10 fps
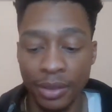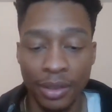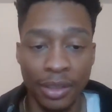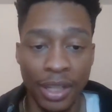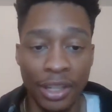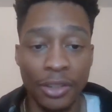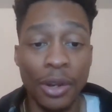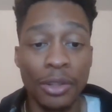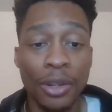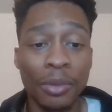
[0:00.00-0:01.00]
It's like you
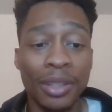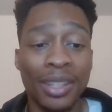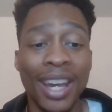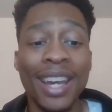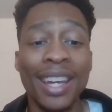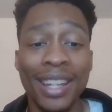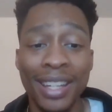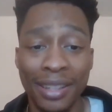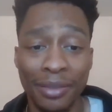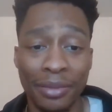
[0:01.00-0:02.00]
don't gain
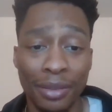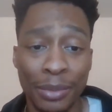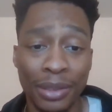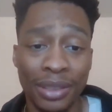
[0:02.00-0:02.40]
anything from it.